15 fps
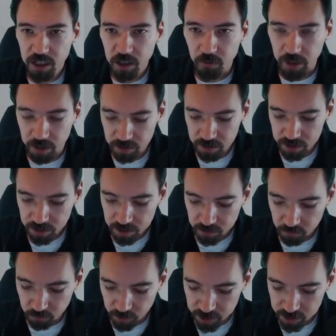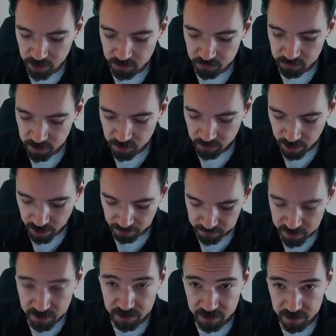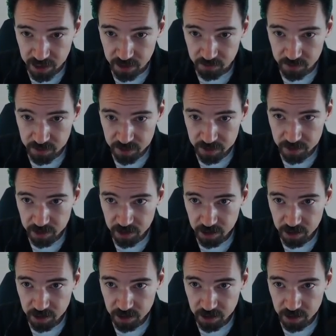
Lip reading: Well, we don't know f is continuous,